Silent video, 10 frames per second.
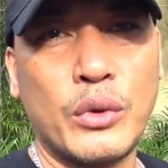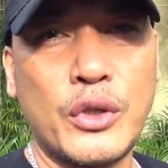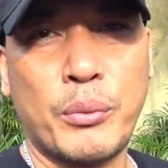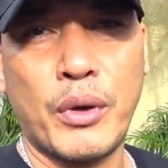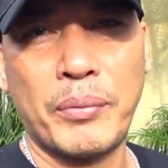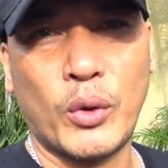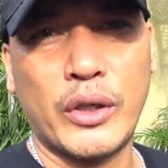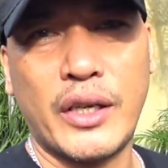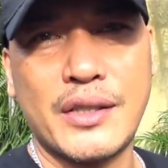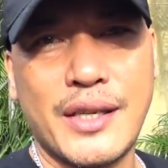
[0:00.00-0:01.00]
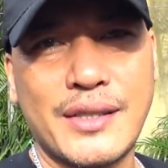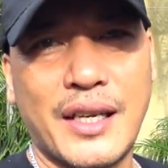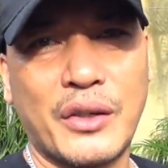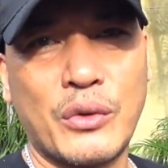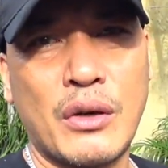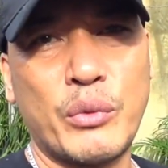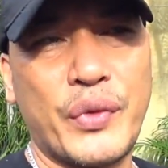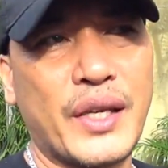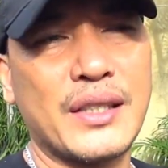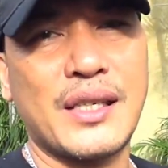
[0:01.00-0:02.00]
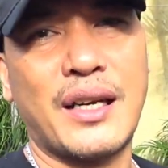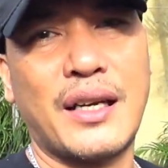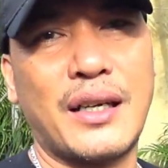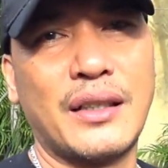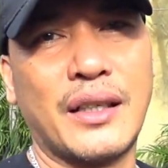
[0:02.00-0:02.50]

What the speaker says: We'll do a proper audio test later on with the guitar